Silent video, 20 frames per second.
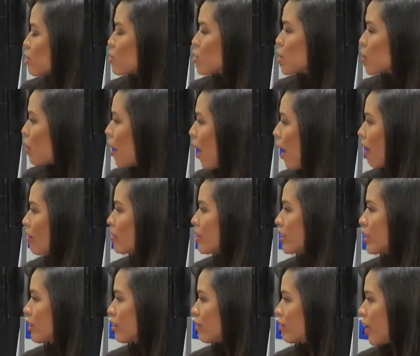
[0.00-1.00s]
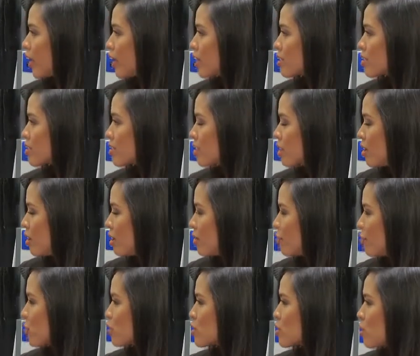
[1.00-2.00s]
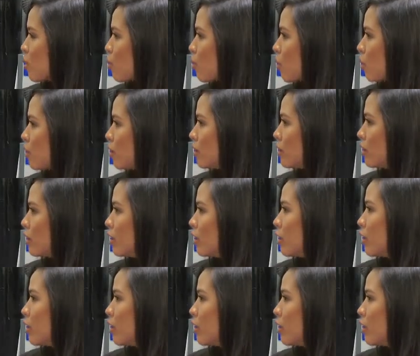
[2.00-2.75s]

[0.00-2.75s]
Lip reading: So do you have any advice for someone